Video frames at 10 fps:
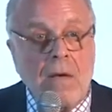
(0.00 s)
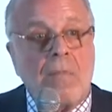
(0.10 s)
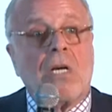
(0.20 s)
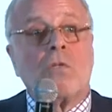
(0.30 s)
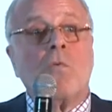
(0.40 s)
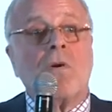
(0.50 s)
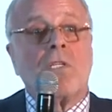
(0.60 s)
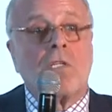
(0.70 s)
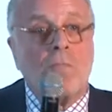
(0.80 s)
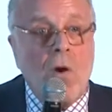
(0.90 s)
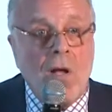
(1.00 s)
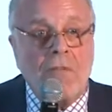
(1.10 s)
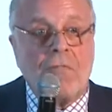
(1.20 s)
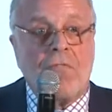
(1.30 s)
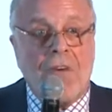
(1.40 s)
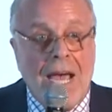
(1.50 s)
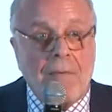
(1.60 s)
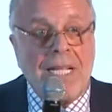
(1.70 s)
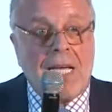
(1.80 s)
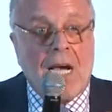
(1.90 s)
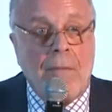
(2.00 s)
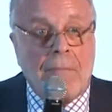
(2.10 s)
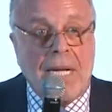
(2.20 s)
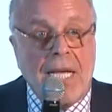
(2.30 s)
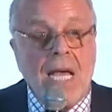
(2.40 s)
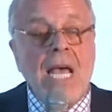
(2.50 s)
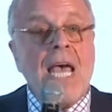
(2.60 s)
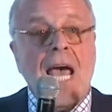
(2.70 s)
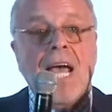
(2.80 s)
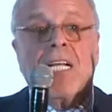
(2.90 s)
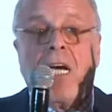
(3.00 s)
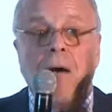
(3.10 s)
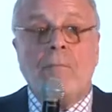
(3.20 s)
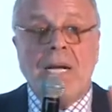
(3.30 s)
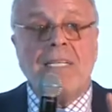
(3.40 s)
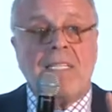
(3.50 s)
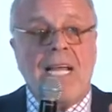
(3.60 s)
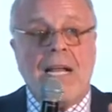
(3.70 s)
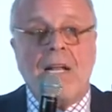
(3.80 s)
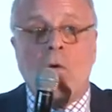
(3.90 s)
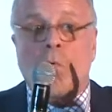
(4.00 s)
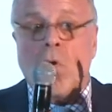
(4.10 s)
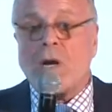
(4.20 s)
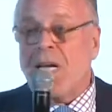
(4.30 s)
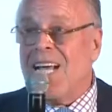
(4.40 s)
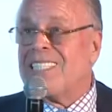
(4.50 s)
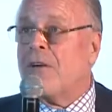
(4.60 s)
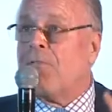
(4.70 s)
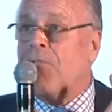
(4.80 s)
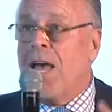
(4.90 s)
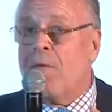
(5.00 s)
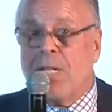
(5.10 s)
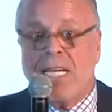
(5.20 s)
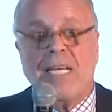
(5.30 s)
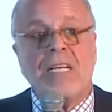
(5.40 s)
Because we're a small family company. And companies that work as a family